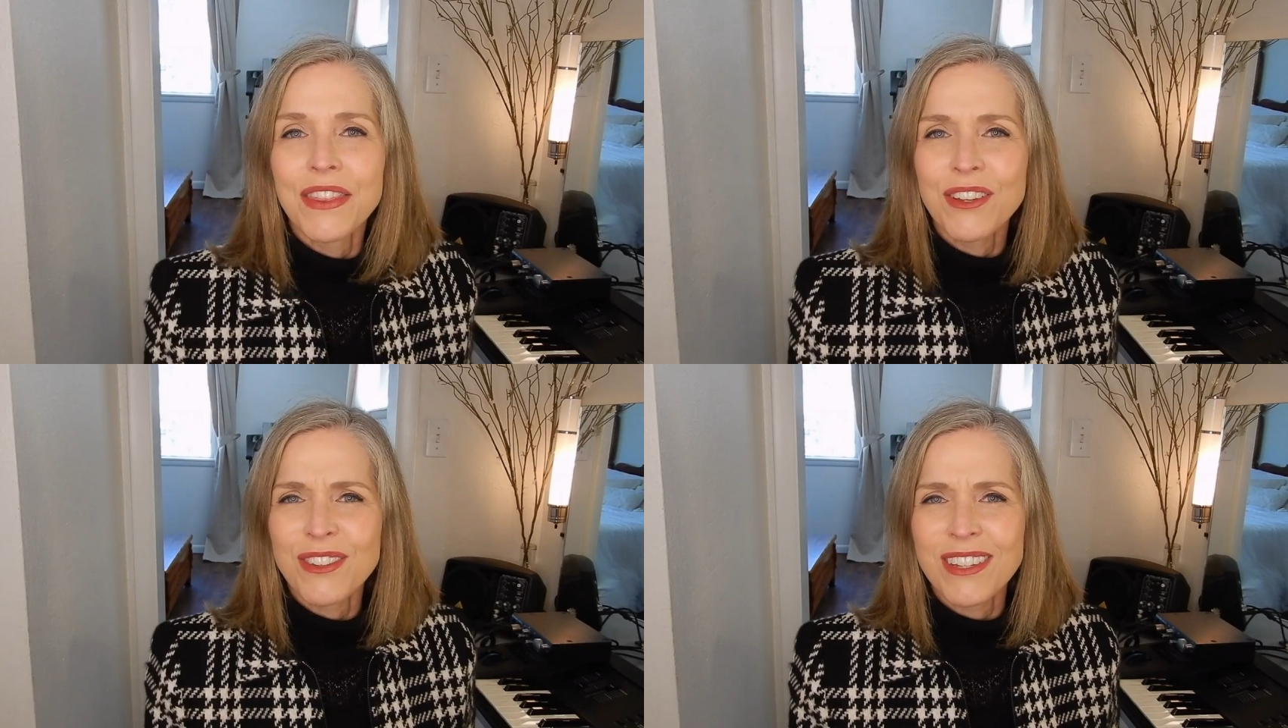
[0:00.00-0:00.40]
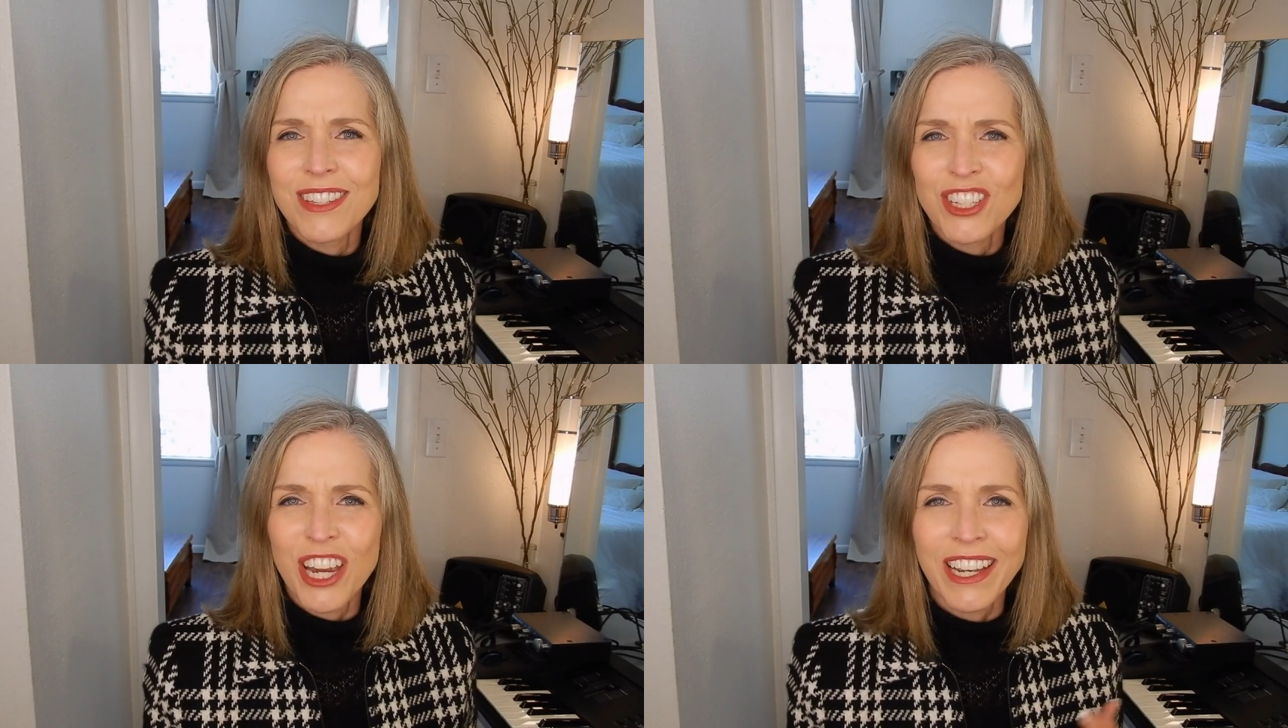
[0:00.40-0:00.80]
There's a
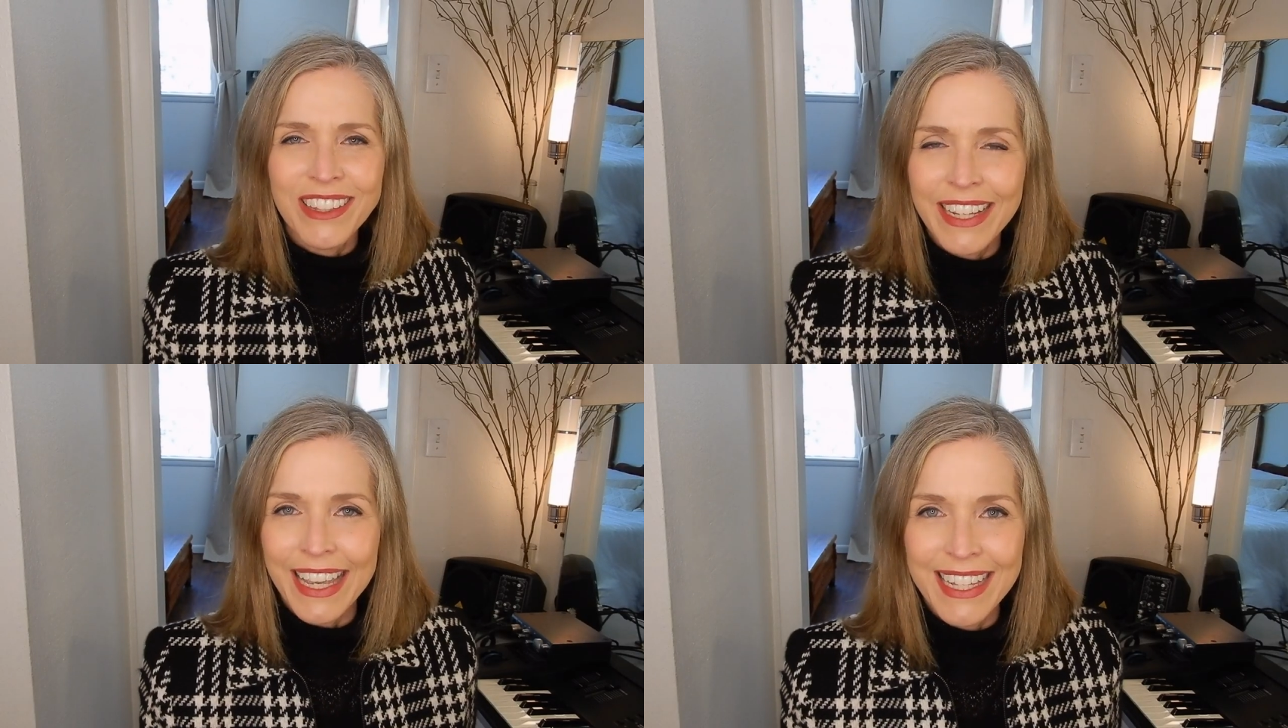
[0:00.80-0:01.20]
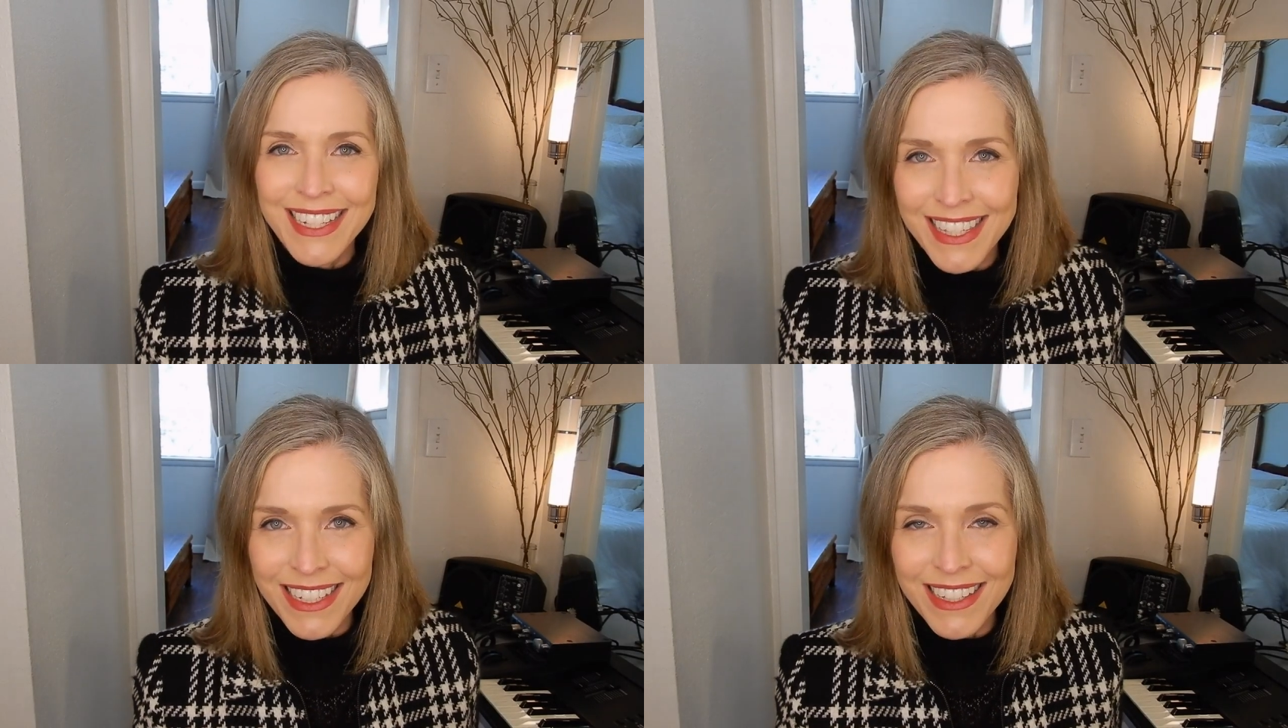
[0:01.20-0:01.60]
childlike
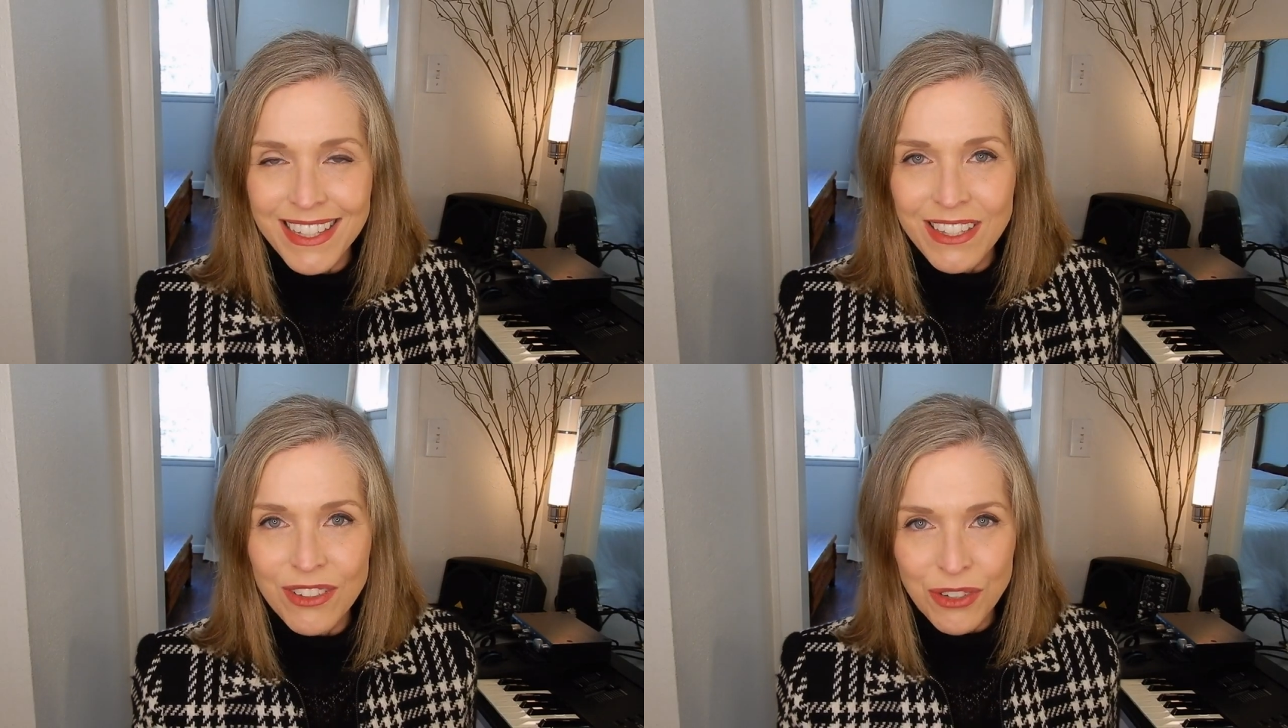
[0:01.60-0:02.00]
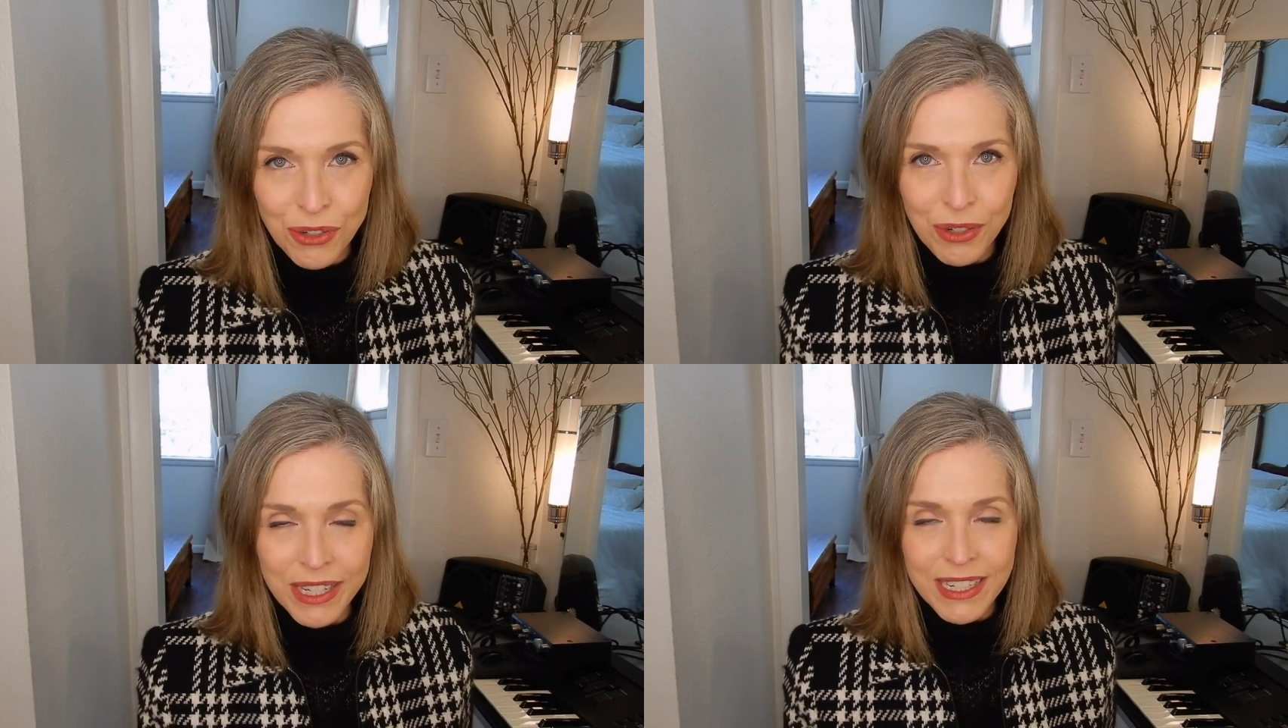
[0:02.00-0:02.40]
innocence
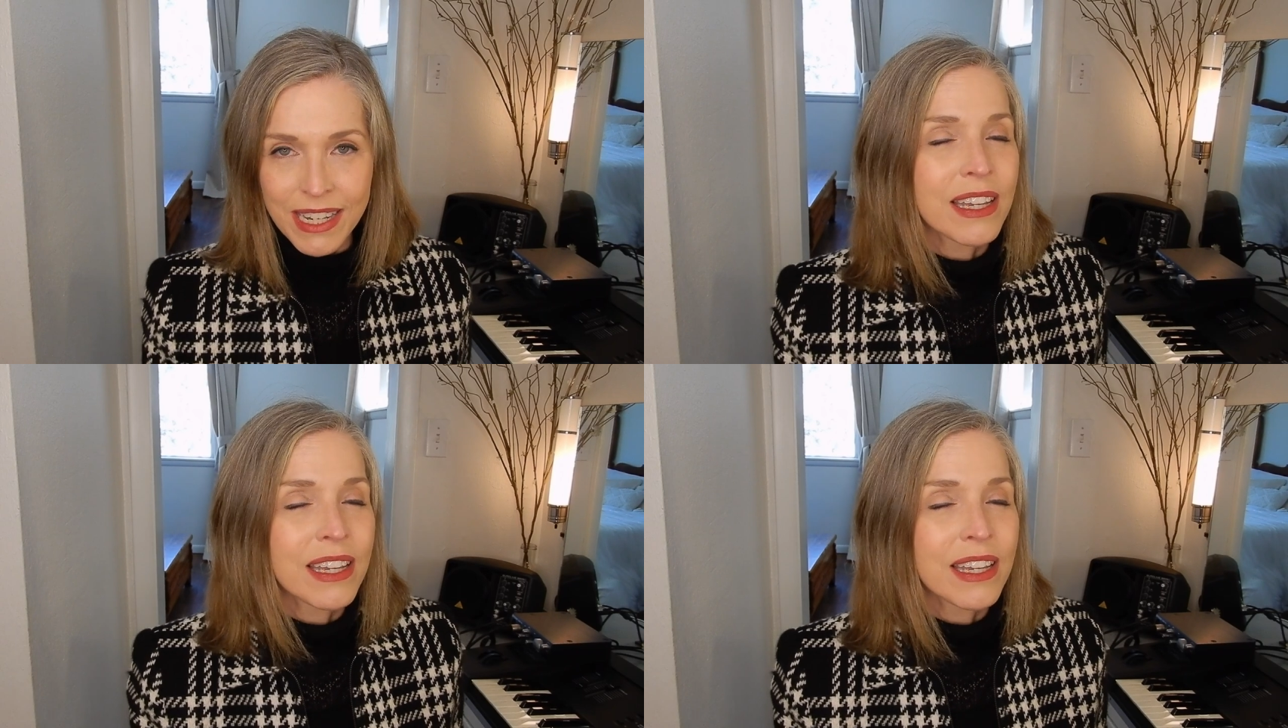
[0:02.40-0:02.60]
to it.